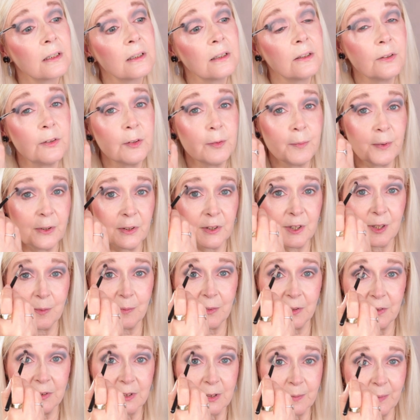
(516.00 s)
Luna Beauty
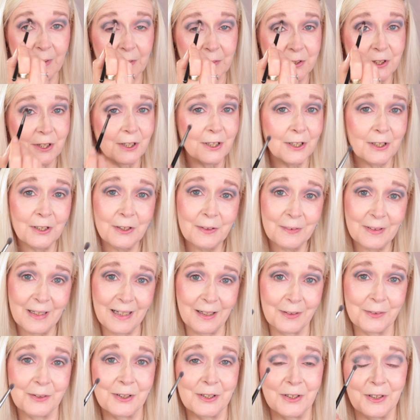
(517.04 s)
Moonspell 2,
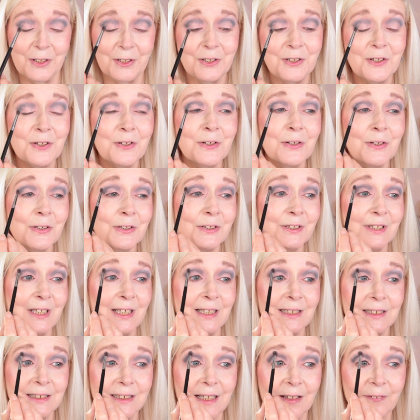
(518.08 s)
how could I not?
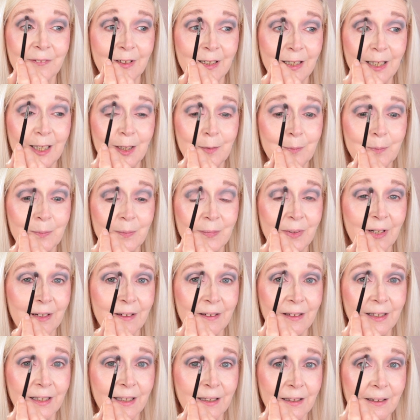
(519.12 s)
It's definitely
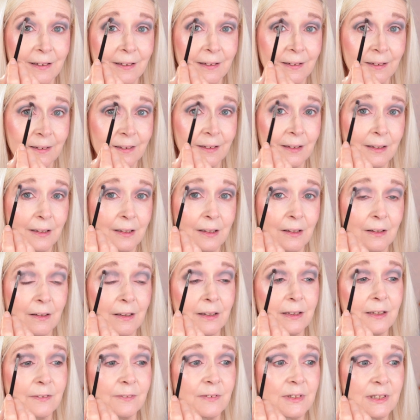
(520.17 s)
my
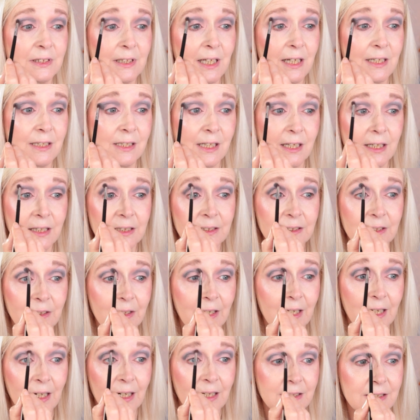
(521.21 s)
kind of aesthetic, so
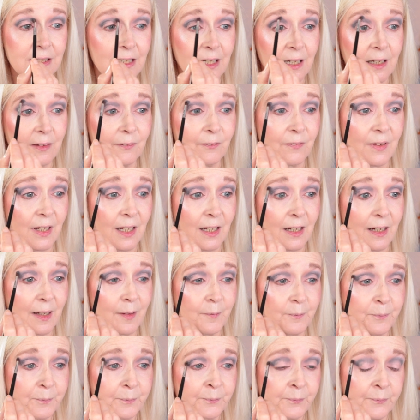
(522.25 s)
I had to have that,
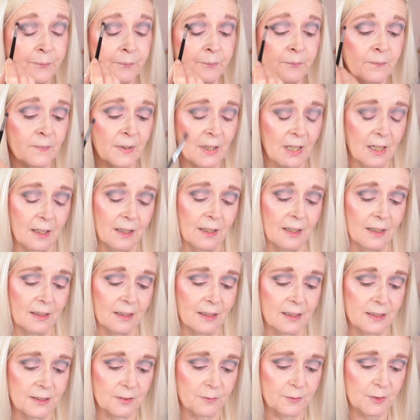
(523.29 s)

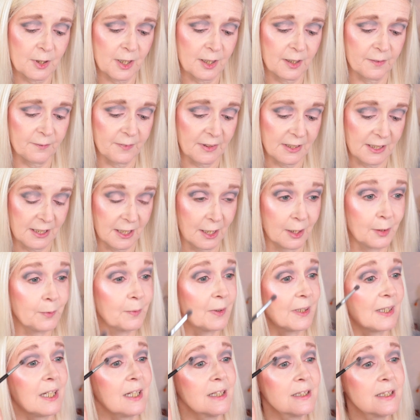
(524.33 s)
and I've done a video
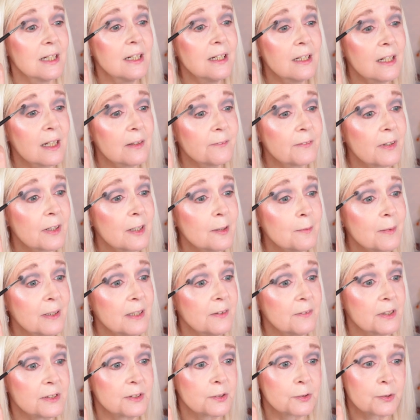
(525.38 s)
with it. Didn't get very many
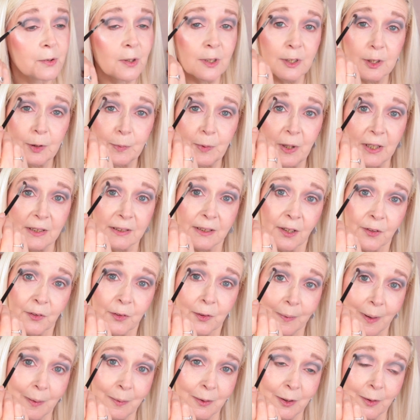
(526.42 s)
views, I was quite surprised. I
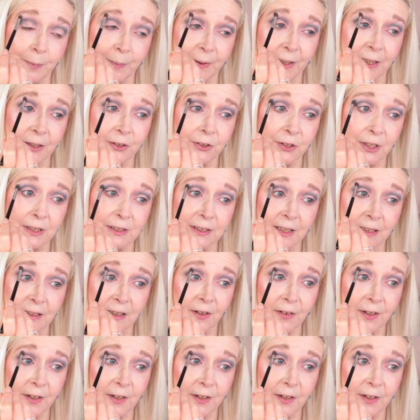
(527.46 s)
thought people would be interested in that.